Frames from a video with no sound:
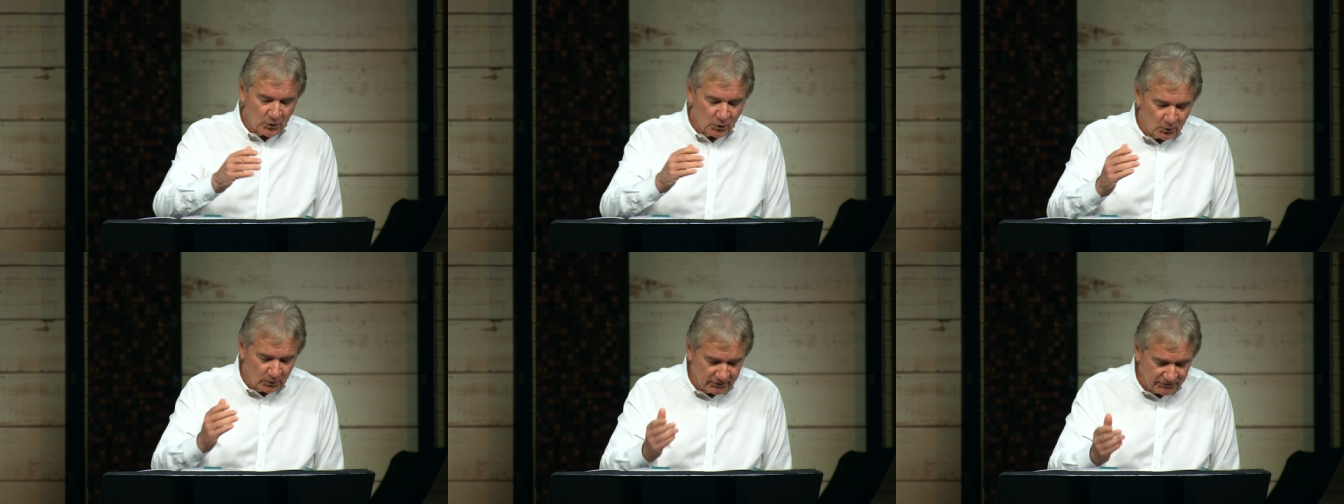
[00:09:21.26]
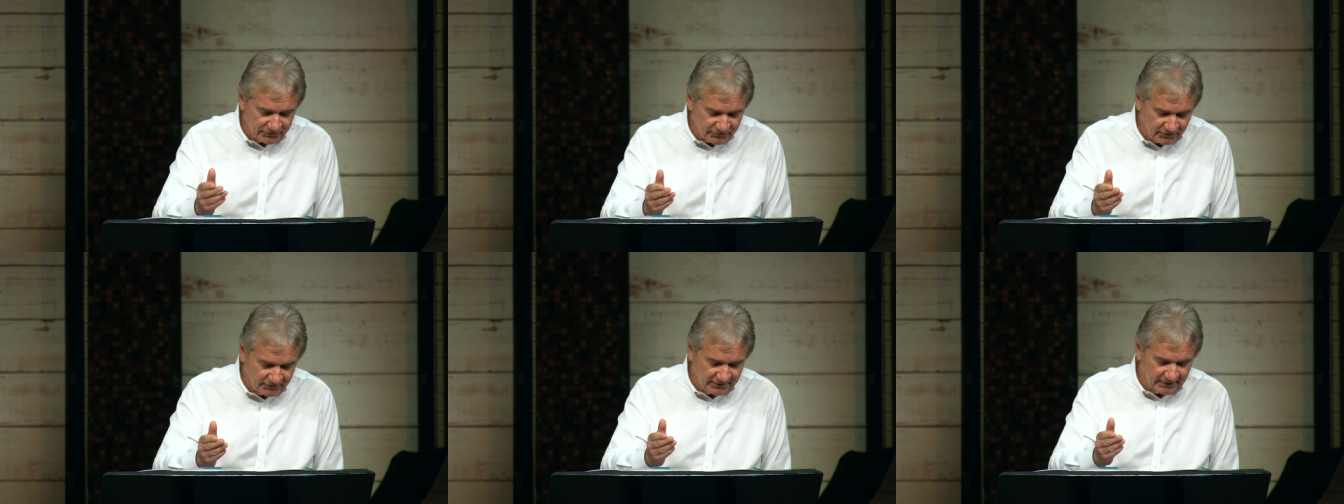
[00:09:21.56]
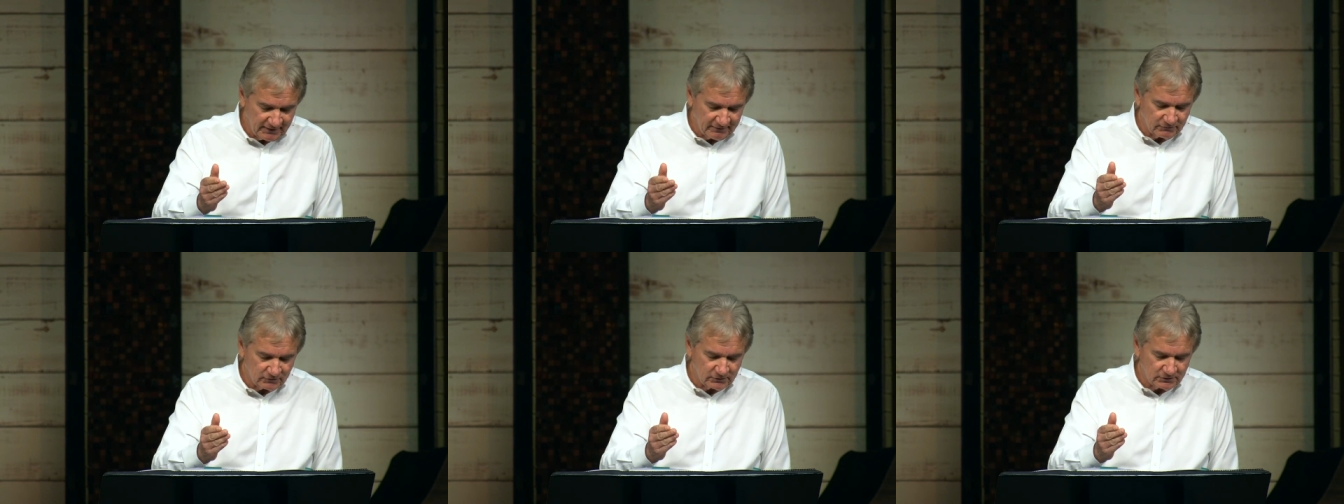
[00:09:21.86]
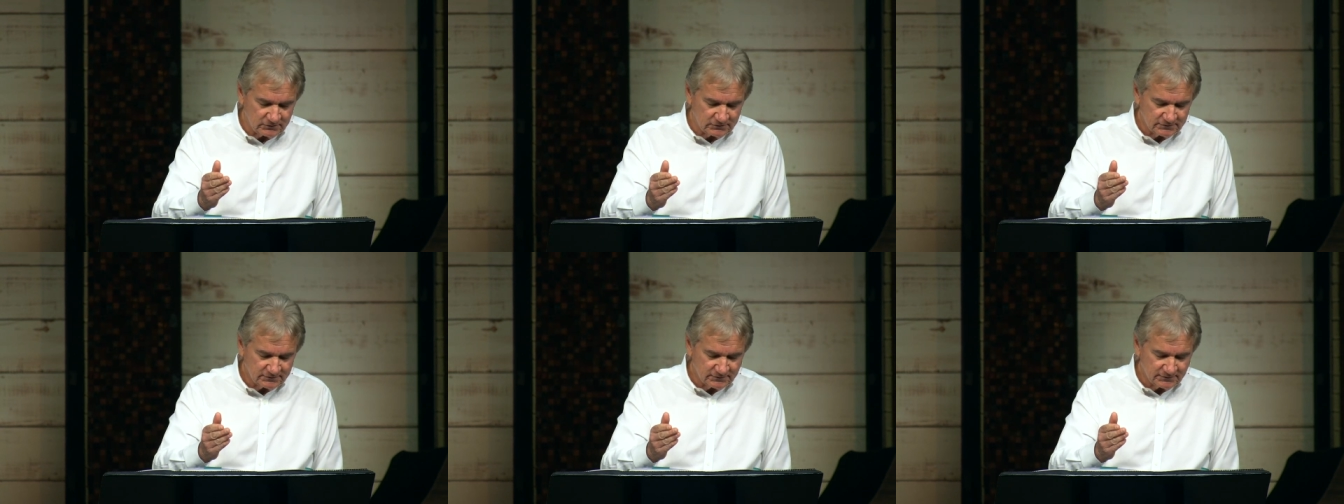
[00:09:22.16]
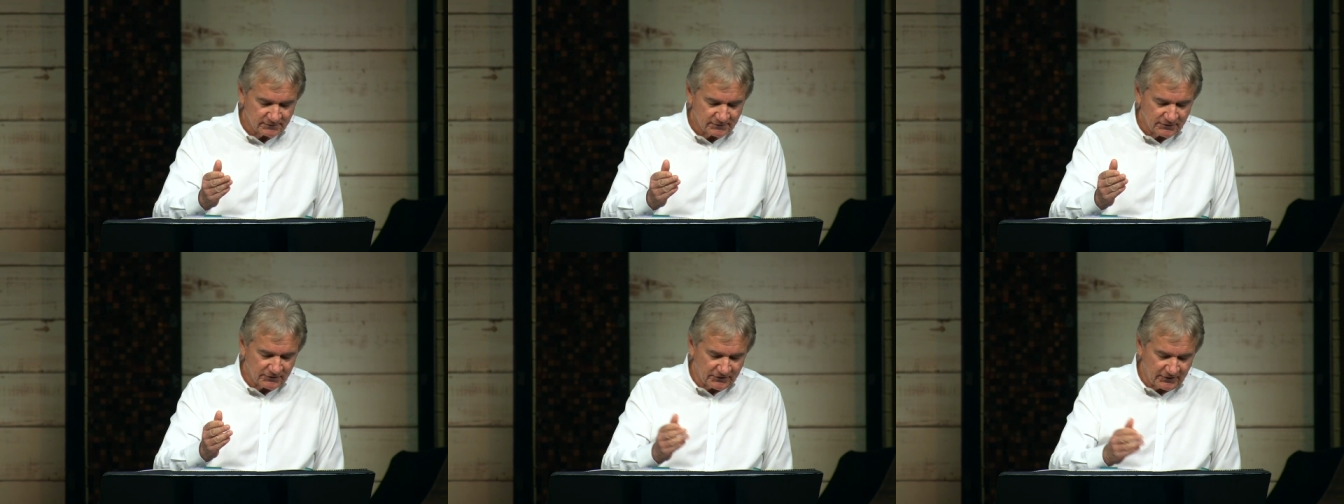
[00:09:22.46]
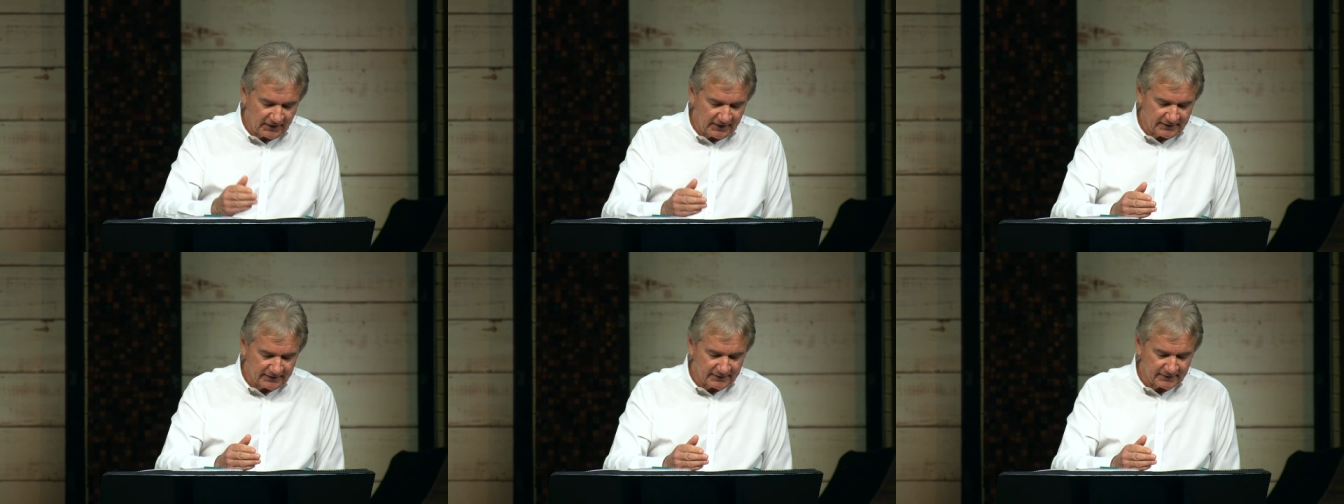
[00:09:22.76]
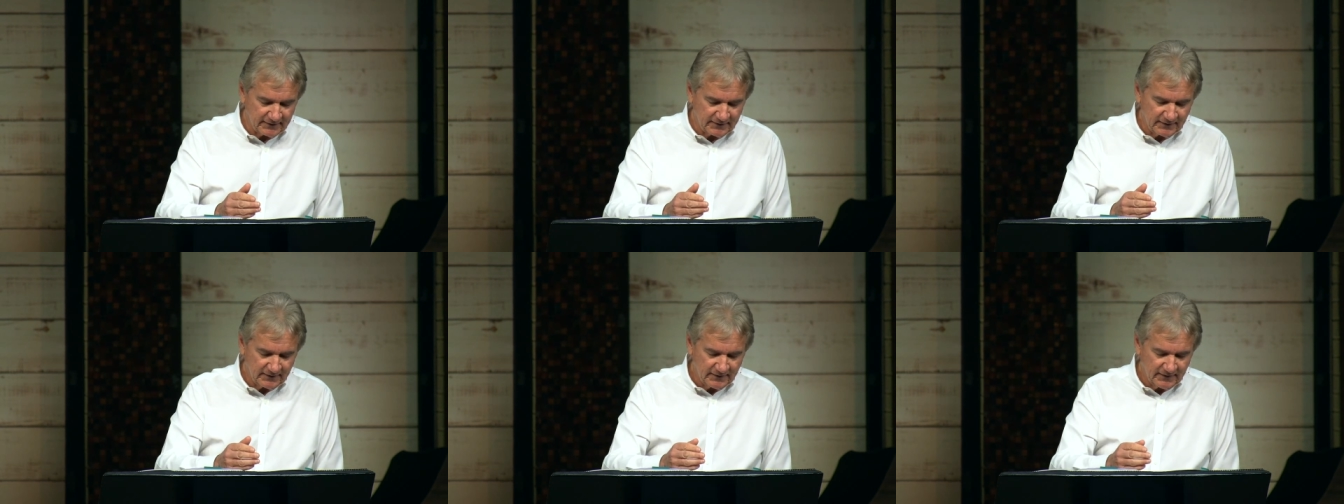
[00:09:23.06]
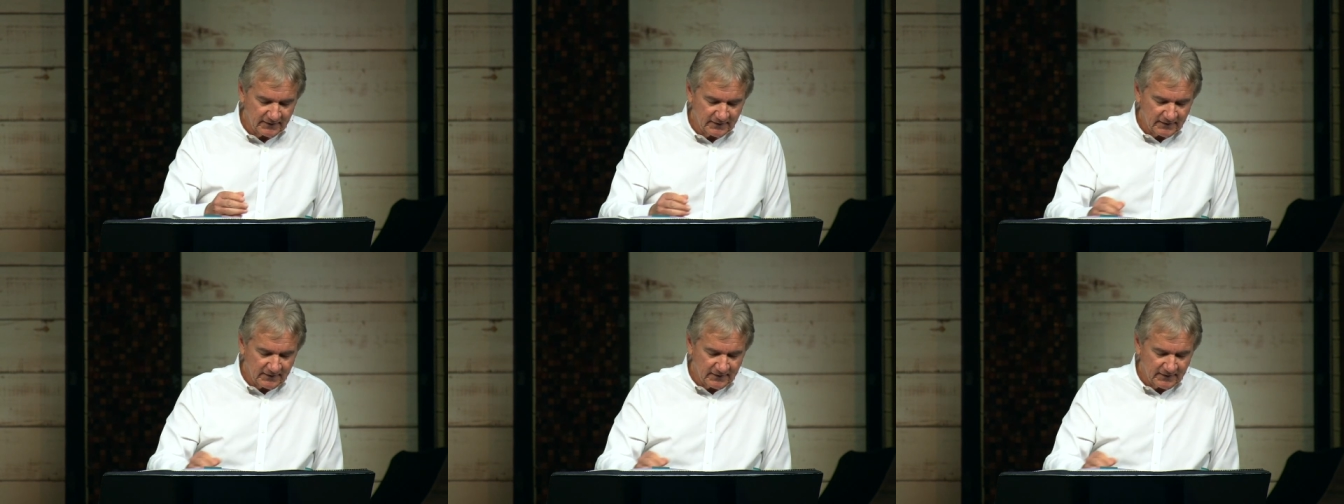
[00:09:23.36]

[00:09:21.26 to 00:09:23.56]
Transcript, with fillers: who is the devil, Satan,